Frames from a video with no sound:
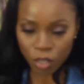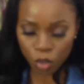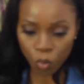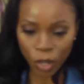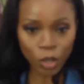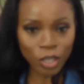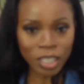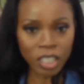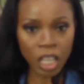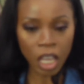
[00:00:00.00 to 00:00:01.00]
So we're going to
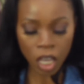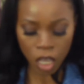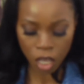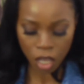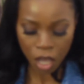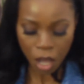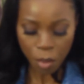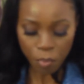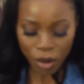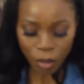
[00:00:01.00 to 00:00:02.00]
say
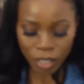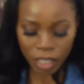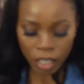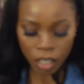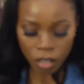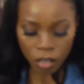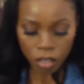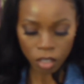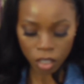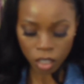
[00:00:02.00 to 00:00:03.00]
brown skin girl.
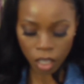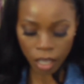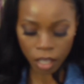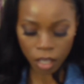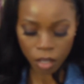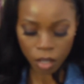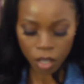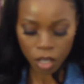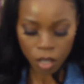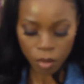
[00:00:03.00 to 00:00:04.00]
Yeah,
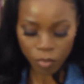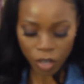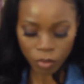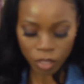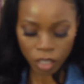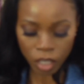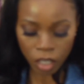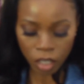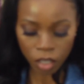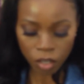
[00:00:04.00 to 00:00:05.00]
brown
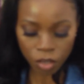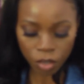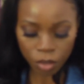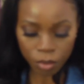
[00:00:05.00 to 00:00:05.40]
skin girl.